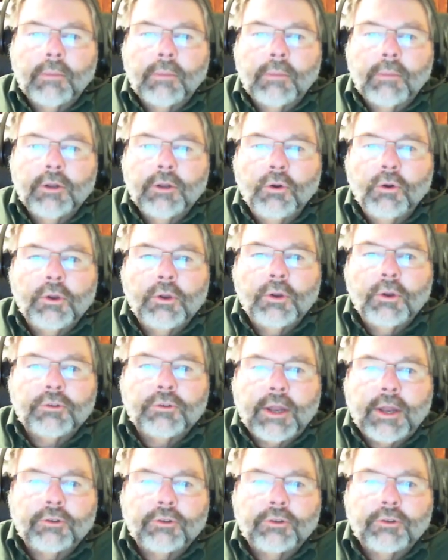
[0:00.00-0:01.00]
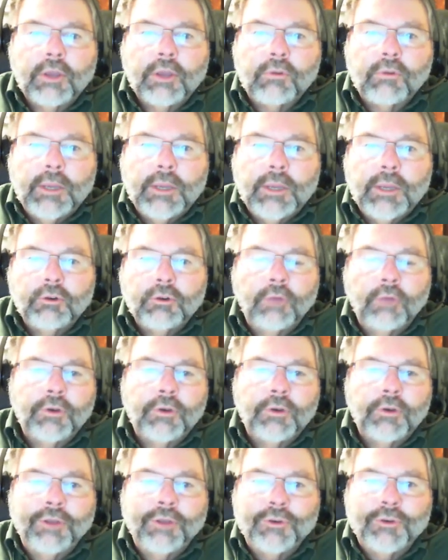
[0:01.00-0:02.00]
but notice that it's given me,
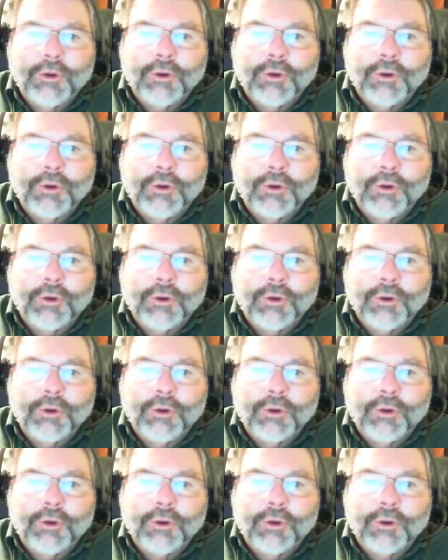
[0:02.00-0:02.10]
if